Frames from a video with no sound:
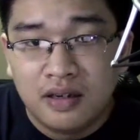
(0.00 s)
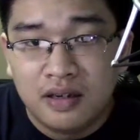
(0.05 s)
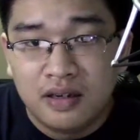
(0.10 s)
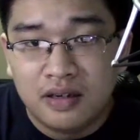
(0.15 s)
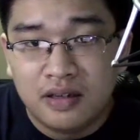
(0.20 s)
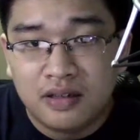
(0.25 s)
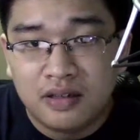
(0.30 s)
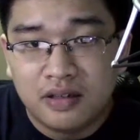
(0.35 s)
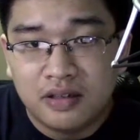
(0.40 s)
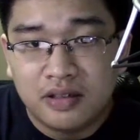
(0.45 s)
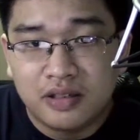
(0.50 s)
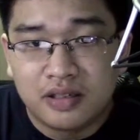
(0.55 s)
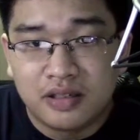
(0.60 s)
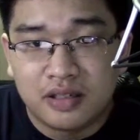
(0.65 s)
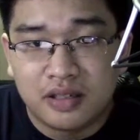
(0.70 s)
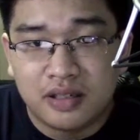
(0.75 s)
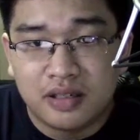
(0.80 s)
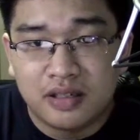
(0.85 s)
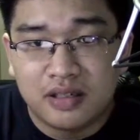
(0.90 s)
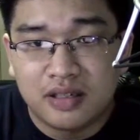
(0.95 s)

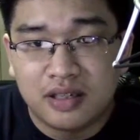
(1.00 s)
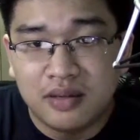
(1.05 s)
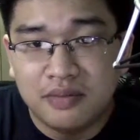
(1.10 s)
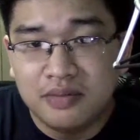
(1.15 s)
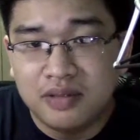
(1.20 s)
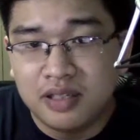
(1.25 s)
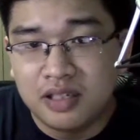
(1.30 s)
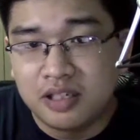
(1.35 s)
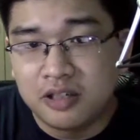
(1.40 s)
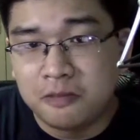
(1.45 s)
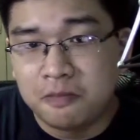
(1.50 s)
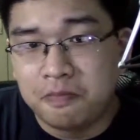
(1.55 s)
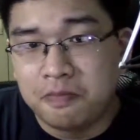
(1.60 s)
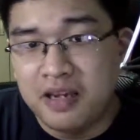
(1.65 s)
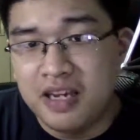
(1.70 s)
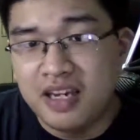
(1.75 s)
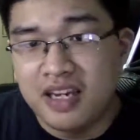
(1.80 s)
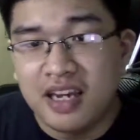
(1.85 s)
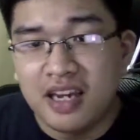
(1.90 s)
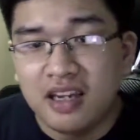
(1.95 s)
There's some the
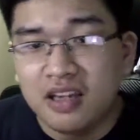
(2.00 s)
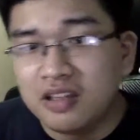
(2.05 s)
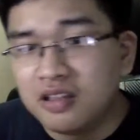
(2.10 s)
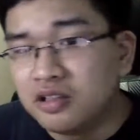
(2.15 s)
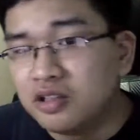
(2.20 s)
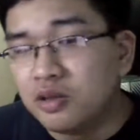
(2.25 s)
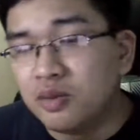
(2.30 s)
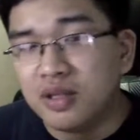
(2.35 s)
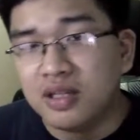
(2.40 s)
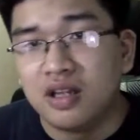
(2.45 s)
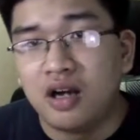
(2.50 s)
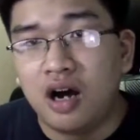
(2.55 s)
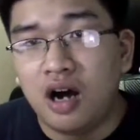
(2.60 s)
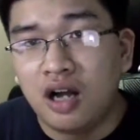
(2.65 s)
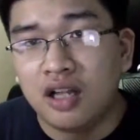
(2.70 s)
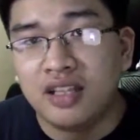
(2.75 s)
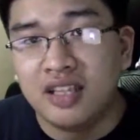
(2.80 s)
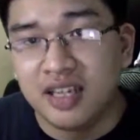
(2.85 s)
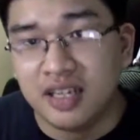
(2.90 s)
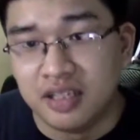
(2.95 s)
speaking to an
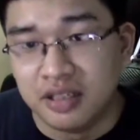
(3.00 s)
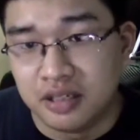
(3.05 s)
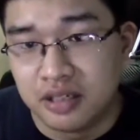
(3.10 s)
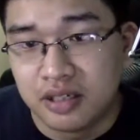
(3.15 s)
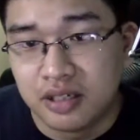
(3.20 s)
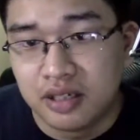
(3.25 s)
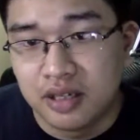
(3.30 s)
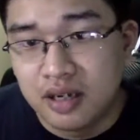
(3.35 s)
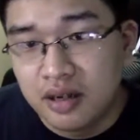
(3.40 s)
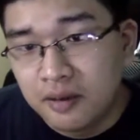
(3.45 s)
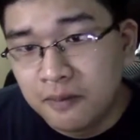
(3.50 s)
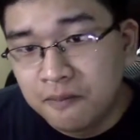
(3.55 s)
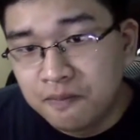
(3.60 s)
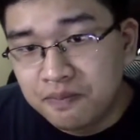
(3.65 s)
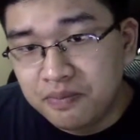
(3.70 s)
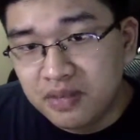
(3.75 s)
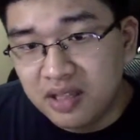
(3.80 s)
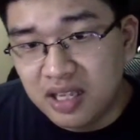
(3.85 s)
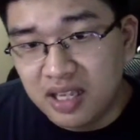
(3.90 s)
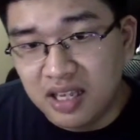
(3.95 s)
audience,
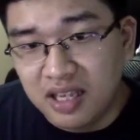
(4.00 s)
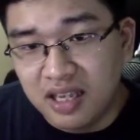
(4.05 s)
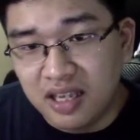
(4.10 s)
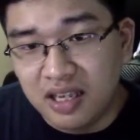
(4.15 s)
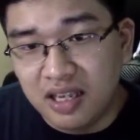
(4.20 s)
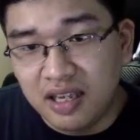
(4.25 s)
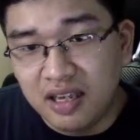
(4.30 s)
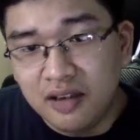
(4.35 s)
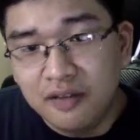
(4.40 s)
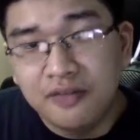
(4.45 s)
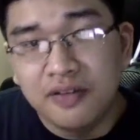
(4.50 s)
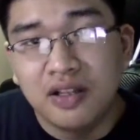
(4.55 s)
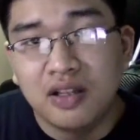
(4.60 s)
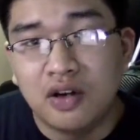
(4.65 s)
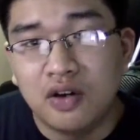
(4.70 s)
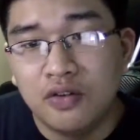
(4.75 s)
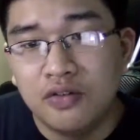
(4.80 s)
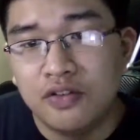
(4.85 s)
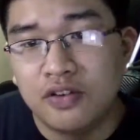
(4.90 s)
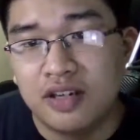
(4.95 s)
even
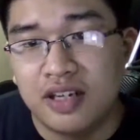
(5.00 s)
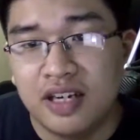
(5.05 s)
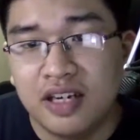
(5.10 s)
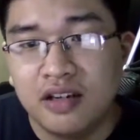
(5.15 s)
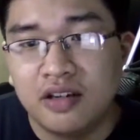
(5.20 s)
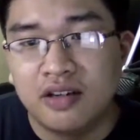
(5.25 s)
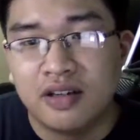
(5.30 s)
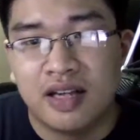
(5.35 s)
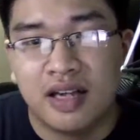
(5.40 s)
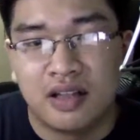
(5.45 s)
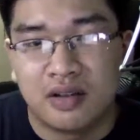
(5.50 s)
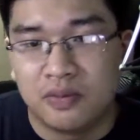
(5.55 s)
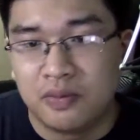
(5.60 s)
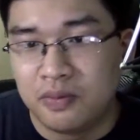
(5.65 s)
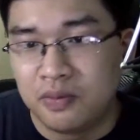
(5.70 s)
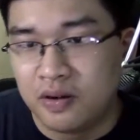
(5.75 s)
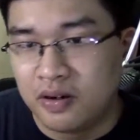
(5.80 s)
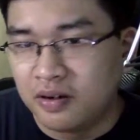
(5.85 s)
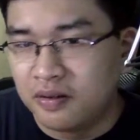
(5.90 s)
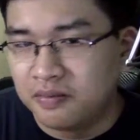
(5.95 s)
over the internet,
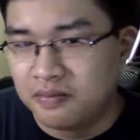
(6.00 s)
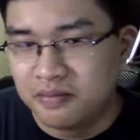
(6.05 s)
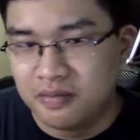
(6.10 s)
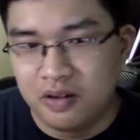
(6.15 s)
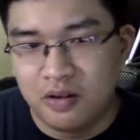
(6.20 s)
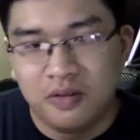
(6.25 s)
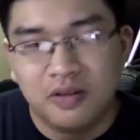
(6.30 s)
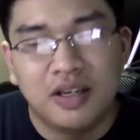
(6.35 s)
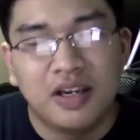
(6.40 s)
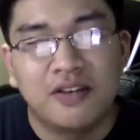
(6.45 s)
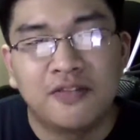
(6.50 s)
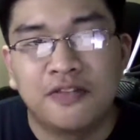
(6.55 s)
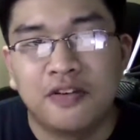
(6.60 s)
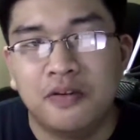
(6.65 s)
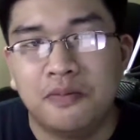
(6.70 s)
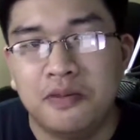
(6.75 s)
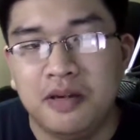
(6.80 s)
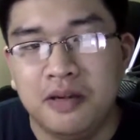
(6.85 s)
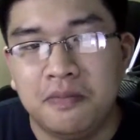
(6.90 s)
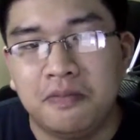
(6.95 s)
where only a
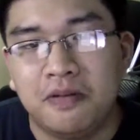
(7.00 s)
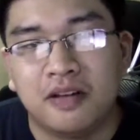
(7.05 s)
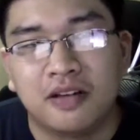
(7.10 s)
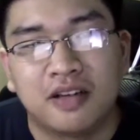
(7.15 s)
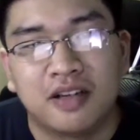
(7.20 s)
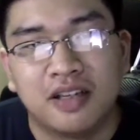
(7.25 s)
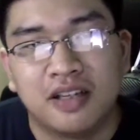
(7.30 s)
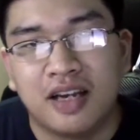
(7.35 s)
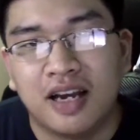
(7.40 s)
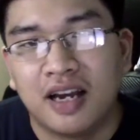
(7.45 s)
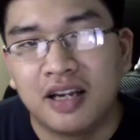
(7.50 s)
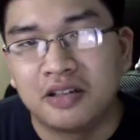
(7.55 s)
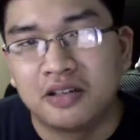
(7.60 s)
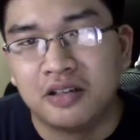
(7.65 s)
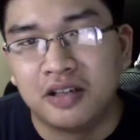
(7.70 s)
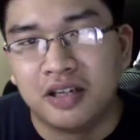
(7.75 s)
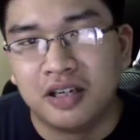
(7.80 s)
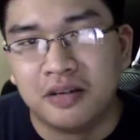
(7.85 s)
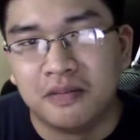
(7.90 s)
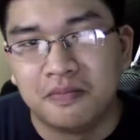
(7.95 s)
few people could
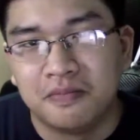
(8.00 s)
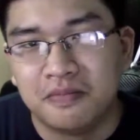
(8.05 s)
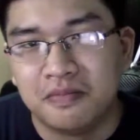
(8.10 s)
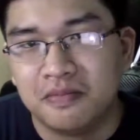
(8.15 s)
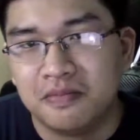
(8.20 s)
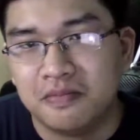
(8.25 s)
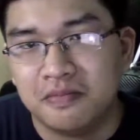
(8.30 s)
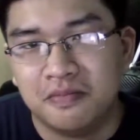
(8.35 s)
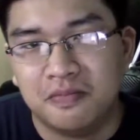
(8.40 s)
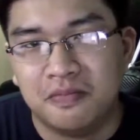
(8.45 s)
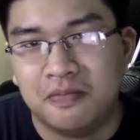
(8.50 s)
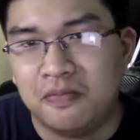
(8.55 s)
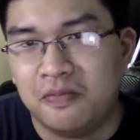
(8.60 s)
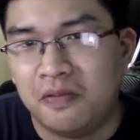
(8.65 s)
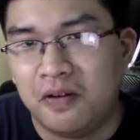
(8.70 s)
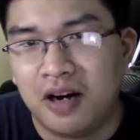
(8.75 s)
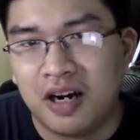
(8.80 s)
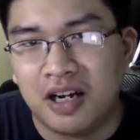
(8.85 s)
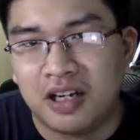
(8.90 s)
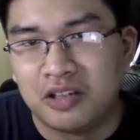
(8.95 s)
actually
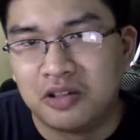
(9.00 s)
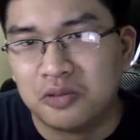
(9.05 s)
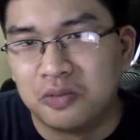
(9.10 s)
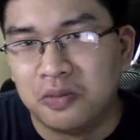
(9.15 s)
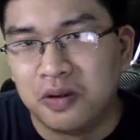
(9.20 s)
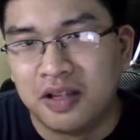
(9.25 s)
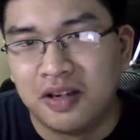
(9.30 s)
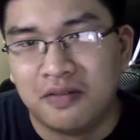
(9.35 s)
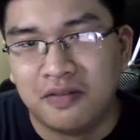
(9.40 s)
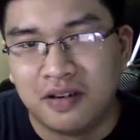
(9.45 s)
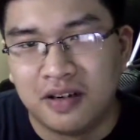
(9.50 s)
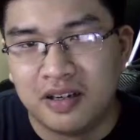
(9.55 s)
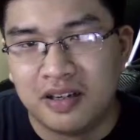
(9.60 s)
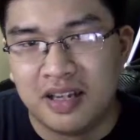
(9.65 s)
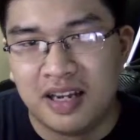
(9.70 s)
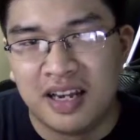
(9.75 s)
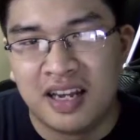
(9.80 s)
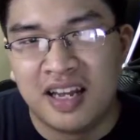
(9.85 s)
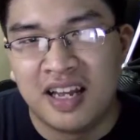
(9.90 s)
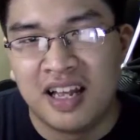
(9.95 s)
watch whatever
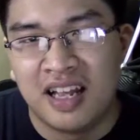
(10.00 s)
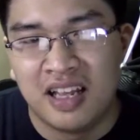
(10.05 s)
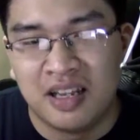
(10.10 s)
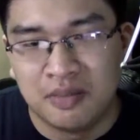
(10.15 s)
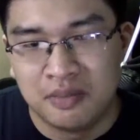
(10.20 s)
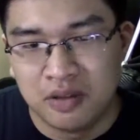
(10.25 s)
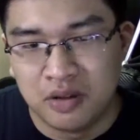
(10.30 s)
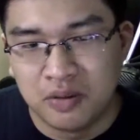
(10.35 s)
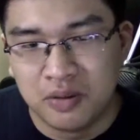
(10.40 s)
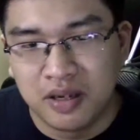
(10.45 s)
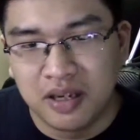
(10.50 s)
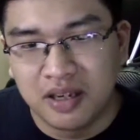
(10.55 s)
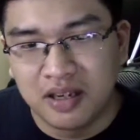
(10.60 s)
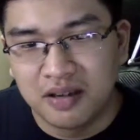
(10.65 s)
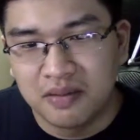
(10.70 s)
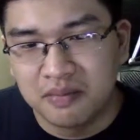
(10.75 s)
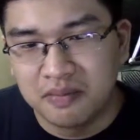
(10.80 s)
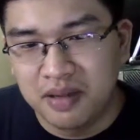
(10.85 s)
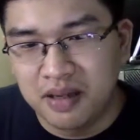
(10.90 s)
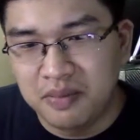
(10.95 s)
the hell I'm
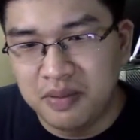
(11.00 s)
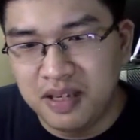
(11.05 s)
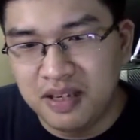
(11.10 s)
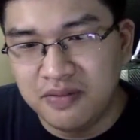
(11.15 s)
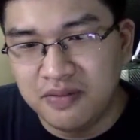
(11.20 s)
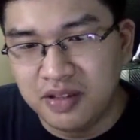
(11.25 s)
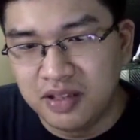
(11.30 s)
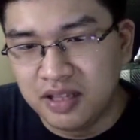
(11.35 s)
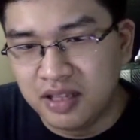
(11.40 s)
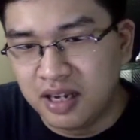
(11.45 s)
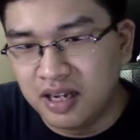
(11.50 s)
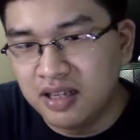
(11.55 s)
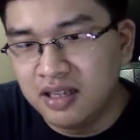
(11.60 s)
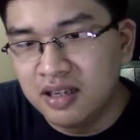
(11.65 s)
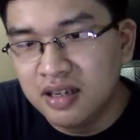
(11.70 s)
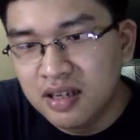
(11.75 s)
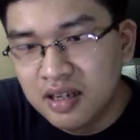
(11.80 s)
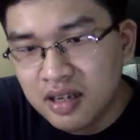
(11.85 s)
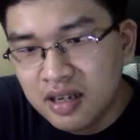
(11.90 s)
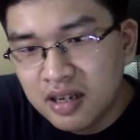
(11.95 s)
doing, maybe even none.
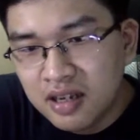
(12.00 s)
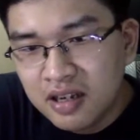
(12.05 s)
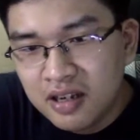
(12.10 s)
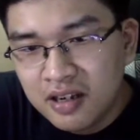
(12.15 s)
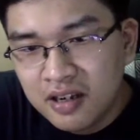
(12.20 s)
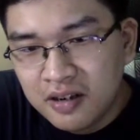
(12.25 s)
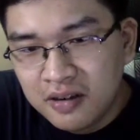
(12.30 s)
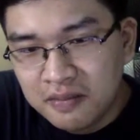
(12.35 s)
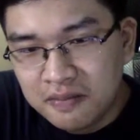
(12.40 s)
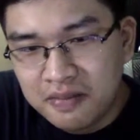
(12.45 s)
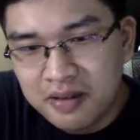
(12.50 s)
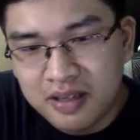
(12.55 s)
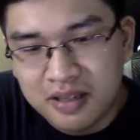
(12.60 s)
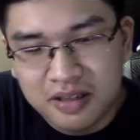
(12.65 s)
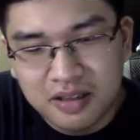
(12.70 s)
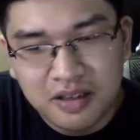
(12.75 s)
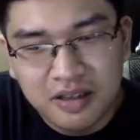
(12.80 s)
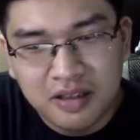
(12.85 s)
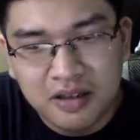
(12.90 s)
But,